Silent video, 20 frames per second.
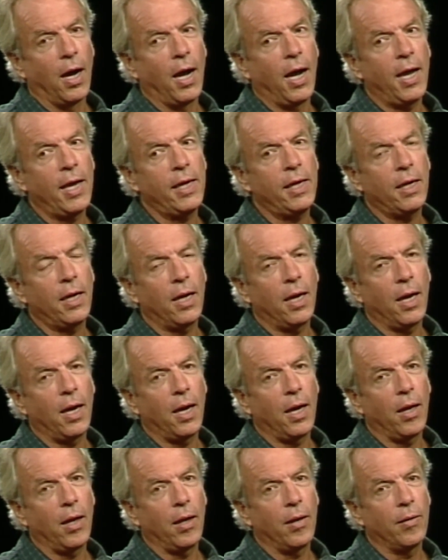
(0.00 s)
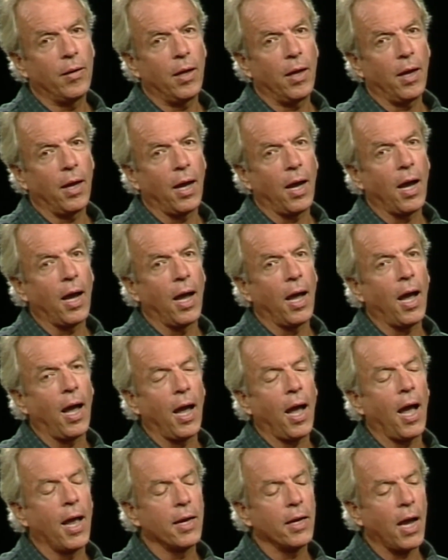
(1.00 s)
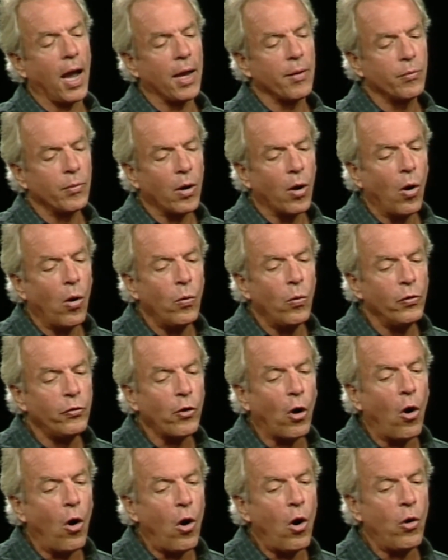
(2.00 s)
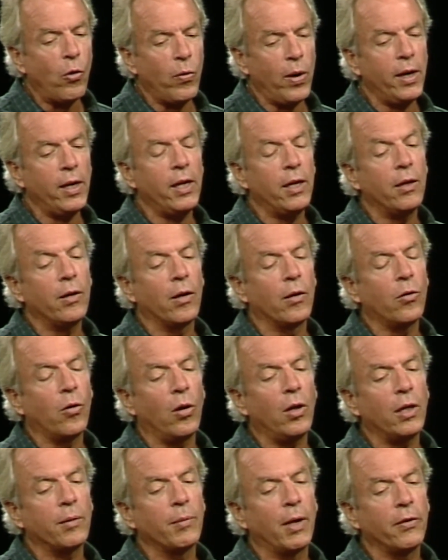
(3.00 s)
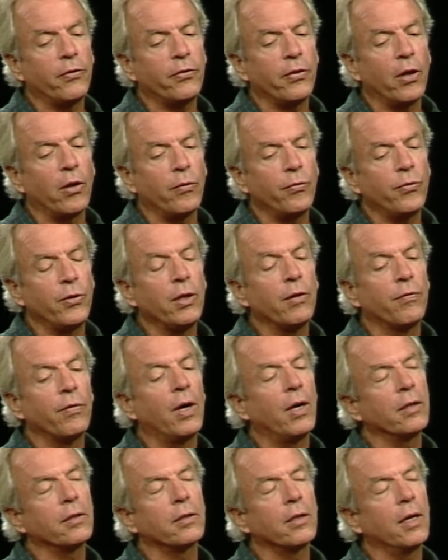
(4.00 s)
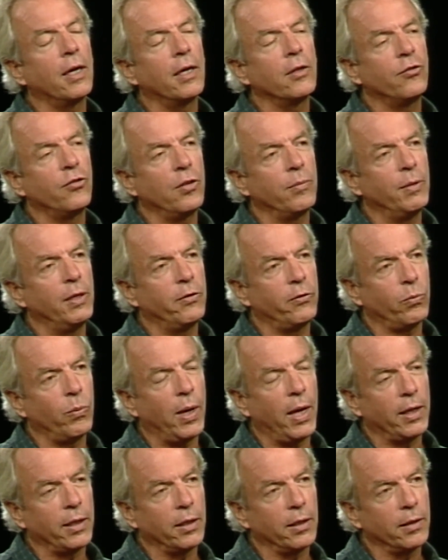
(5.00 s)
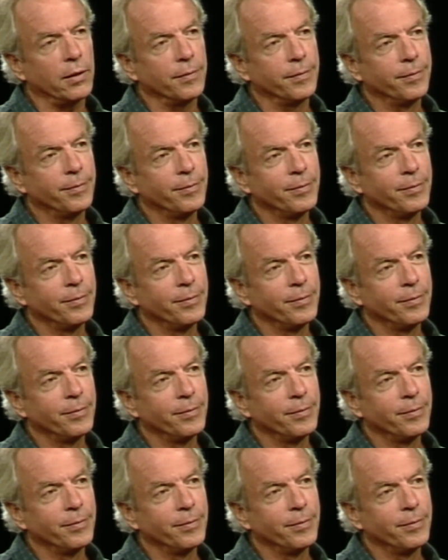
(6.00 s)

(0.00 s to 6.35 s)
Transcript: I was already calling myself the avant-garde Jimmy Swaggart.